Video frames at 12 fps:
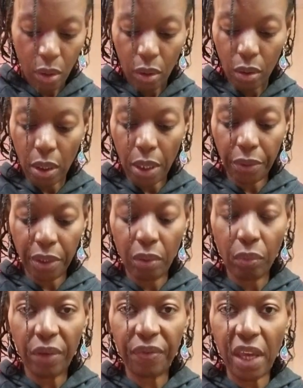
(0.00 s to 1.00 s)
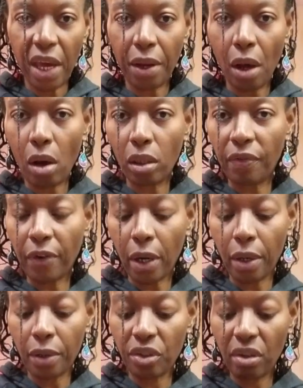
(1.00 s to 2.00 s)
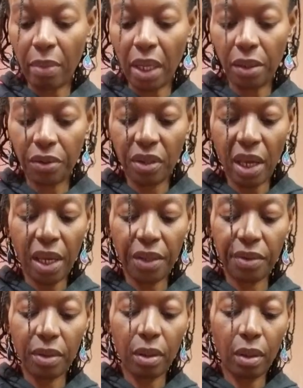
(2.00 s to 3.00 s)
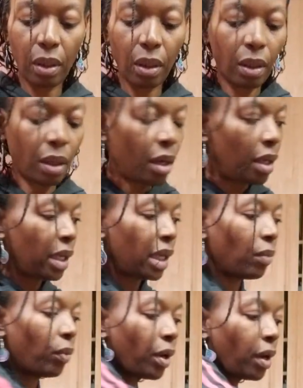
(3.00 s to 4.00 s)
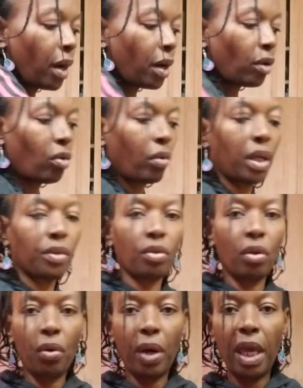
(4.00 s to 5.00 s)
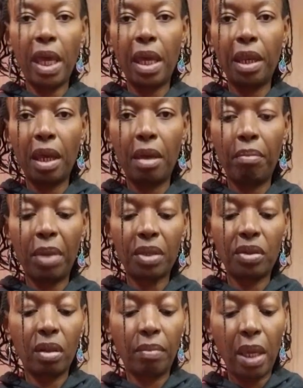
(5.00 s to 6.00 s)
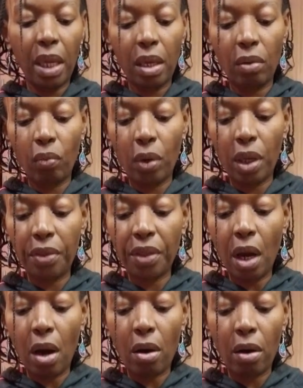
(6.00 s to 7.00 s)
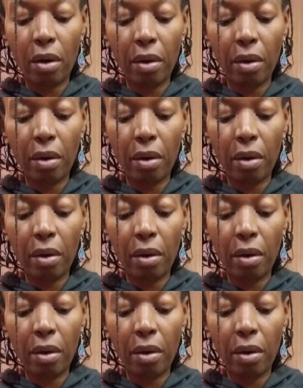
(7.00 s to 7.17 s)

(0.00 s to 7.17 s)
Now that we've got all of our tomatoes diced, again, we are going to go ahead and mix them in with our